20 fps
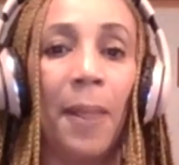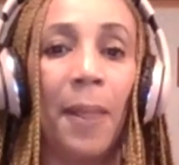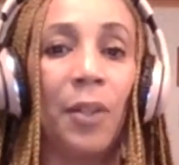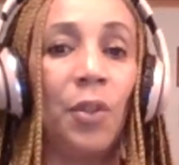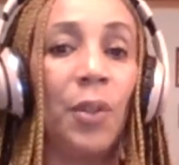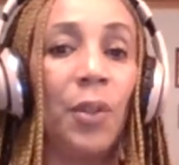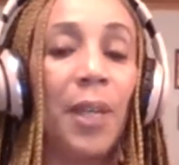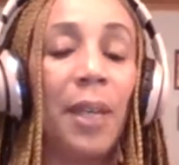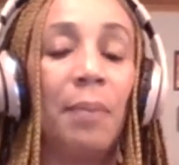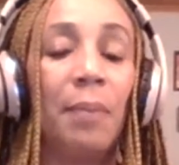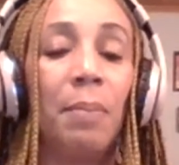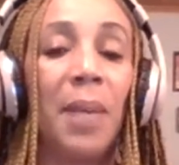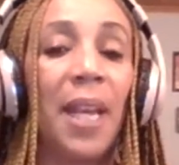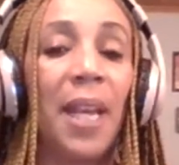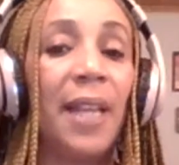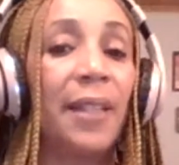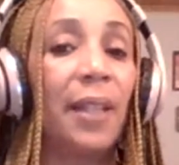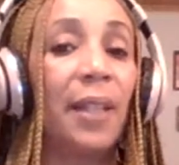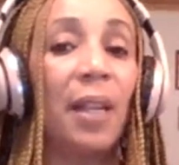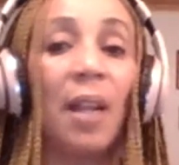You can
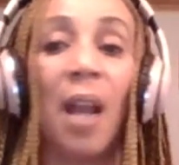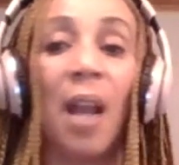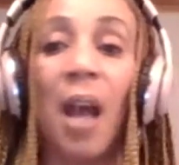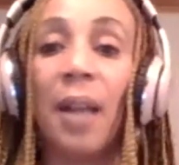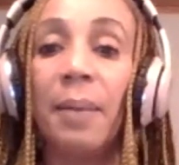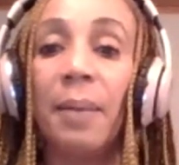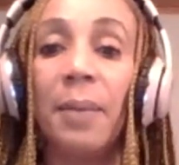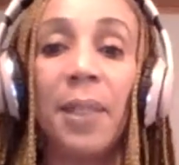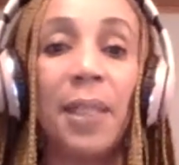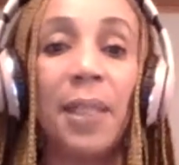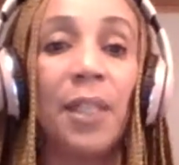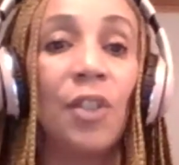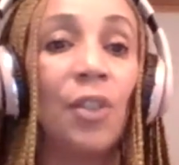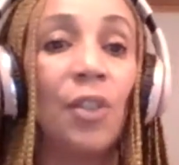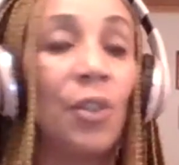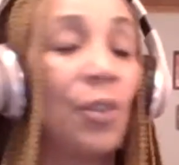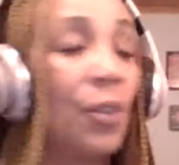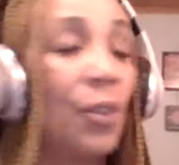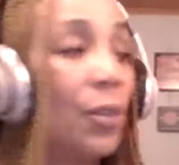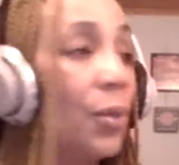be as anonymous as
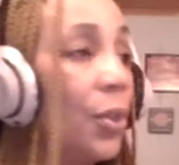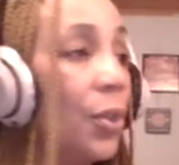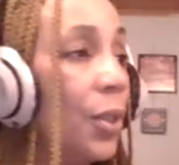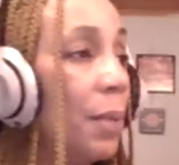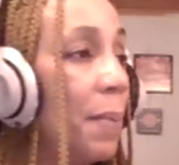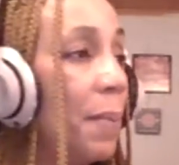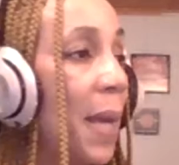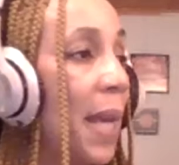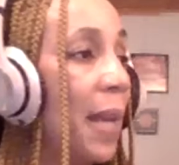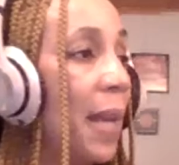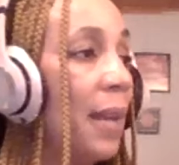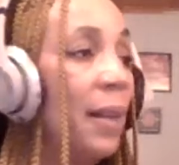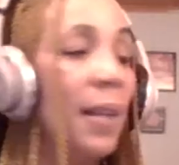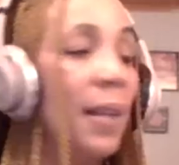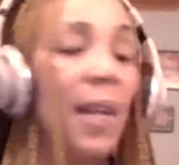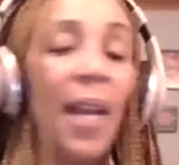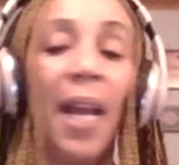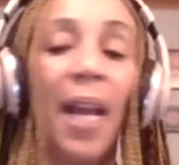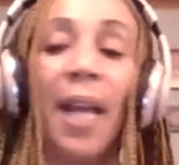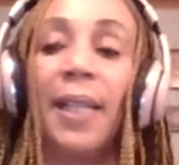you choose to be,
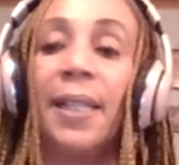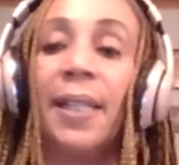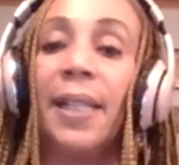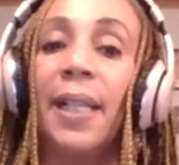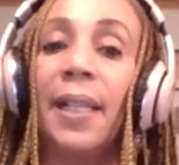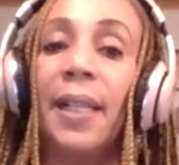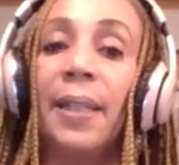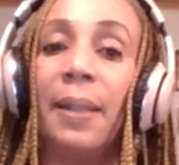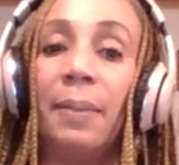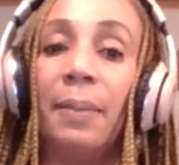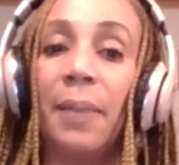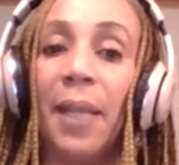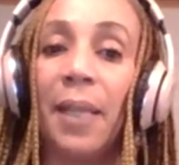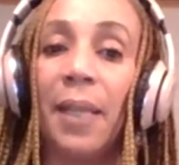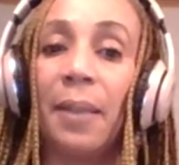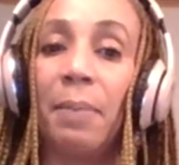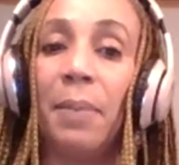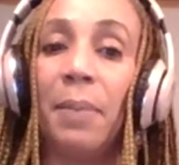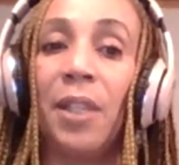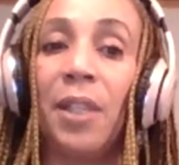and tell them
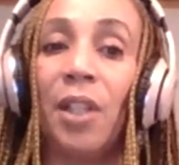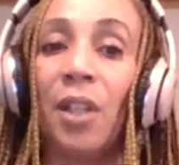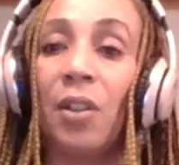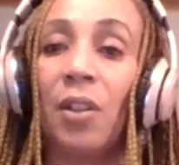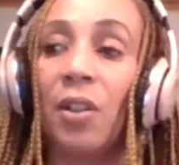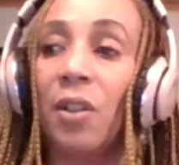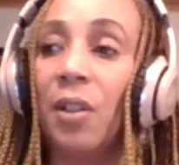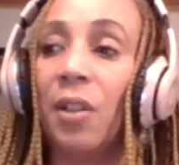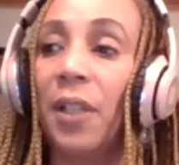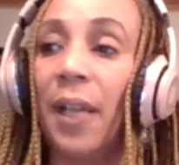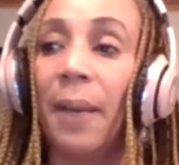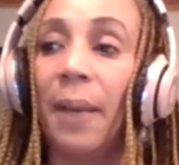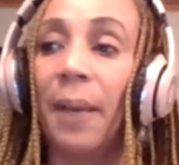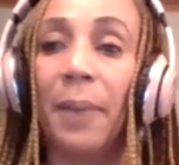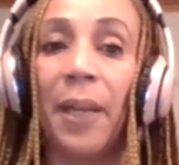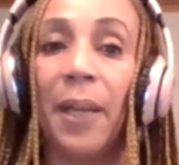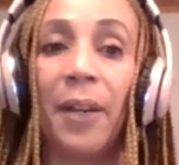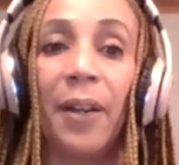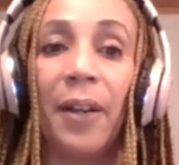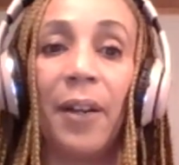that the missing girl,
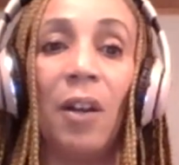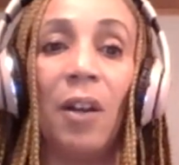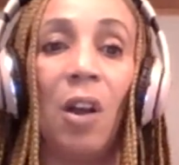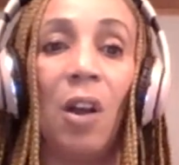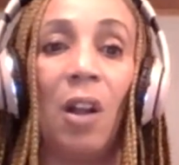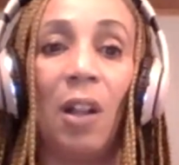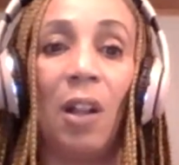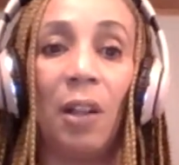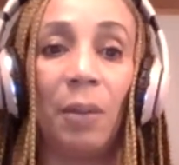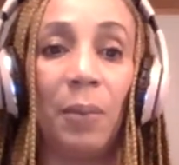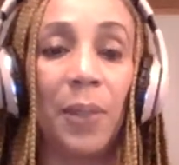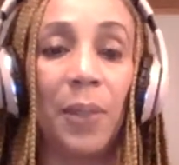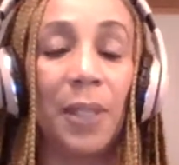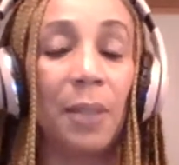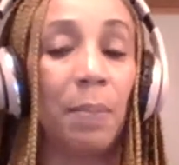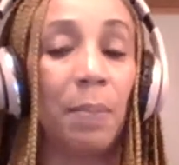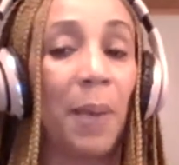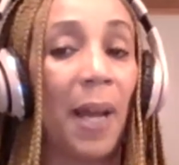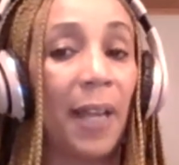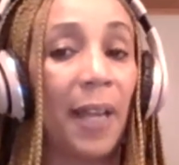Amaria Hall,
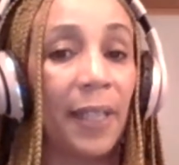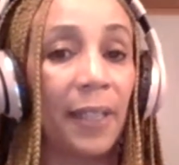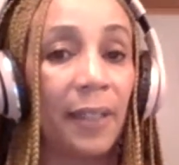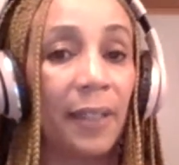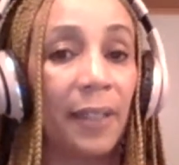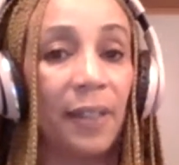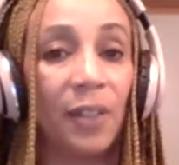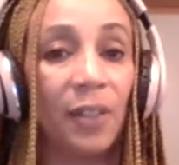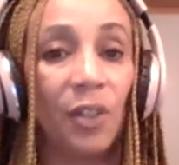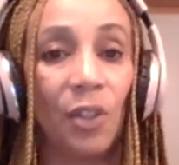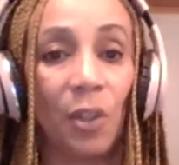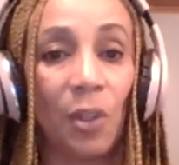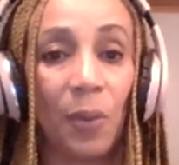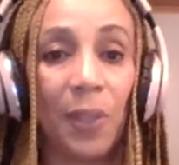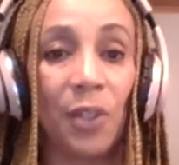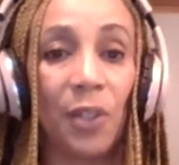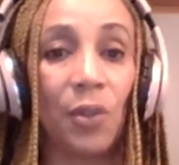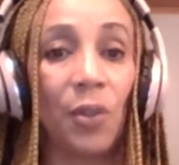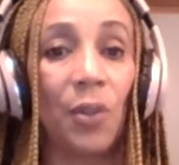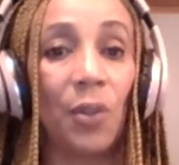was spotted
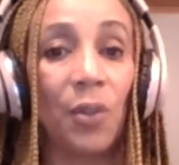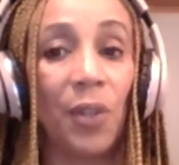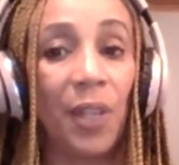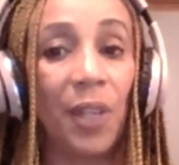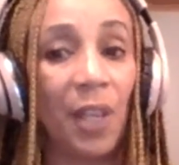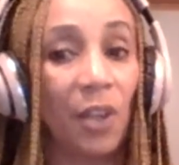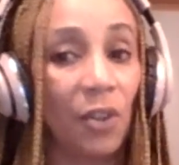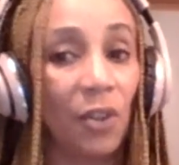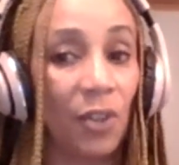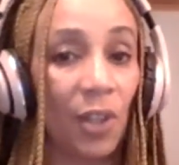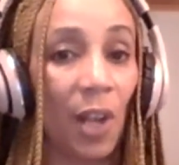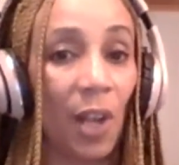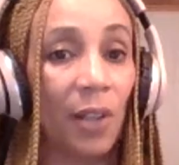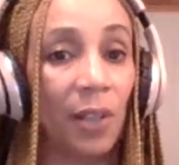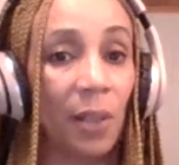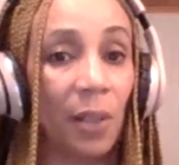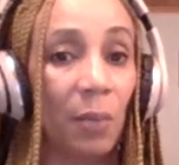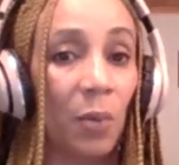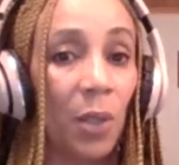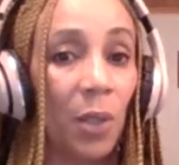so and so. You think you saw
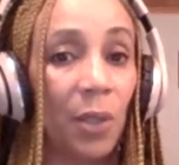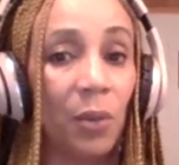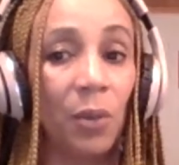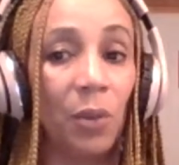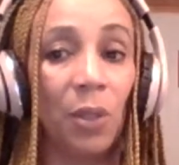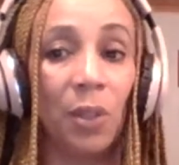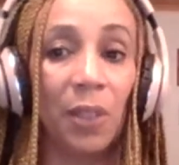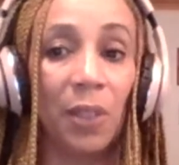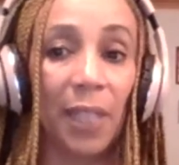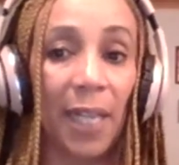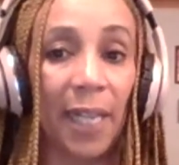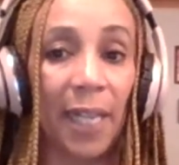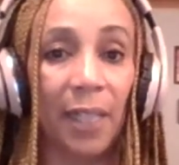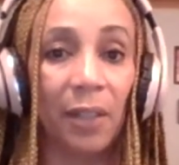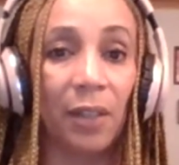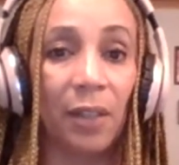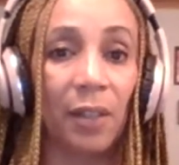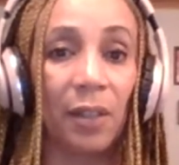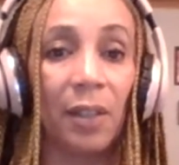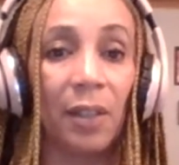someone who looked like
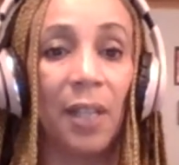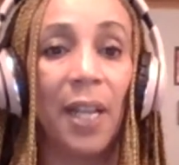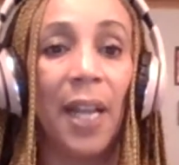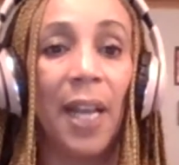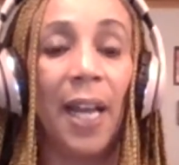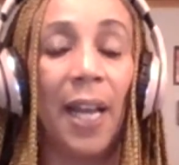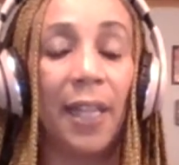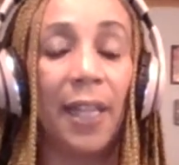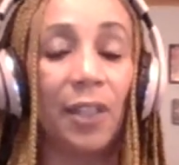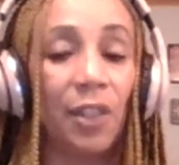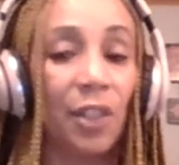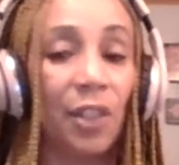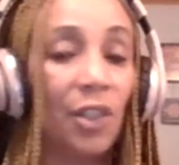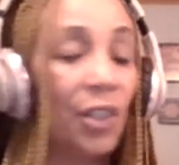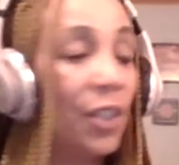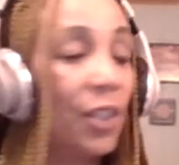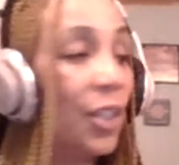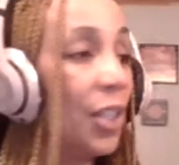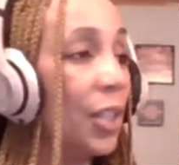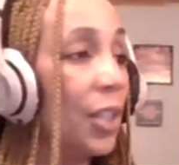her at
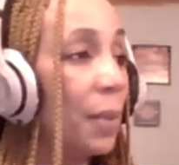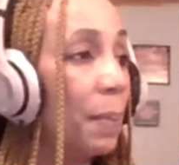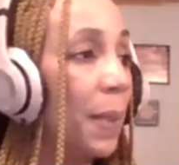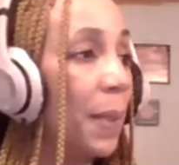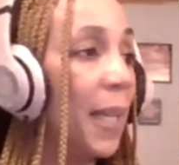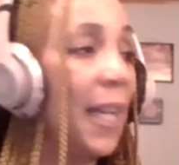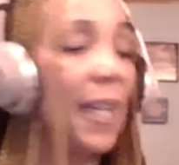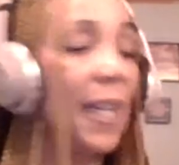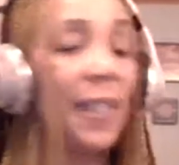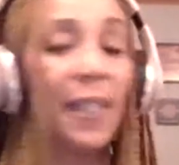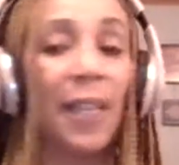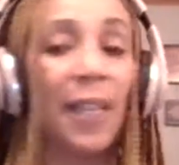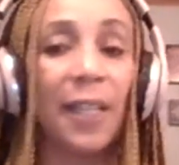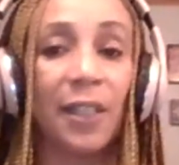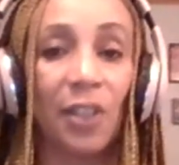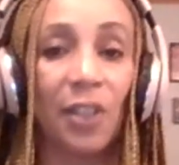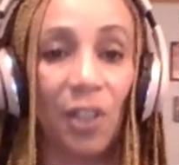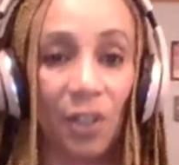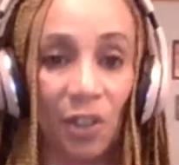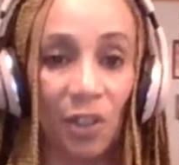such and such a place
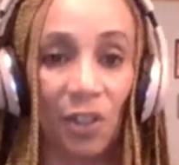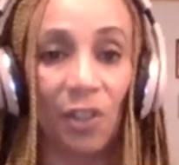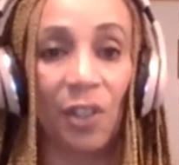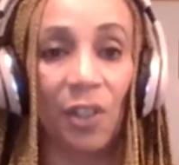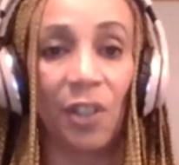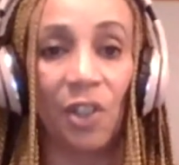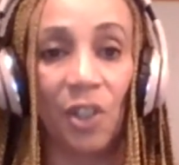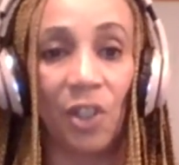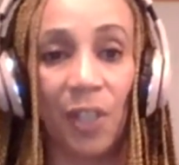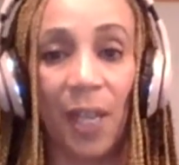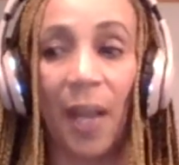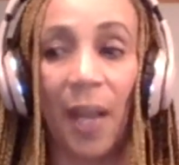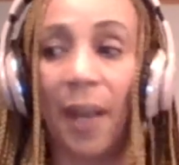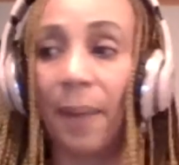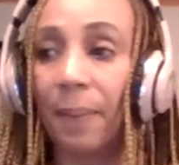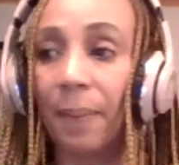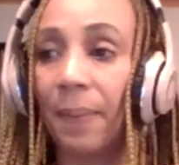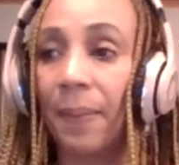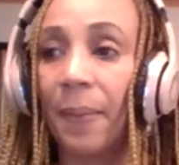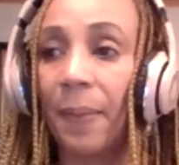at such and such a
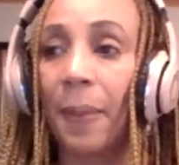time.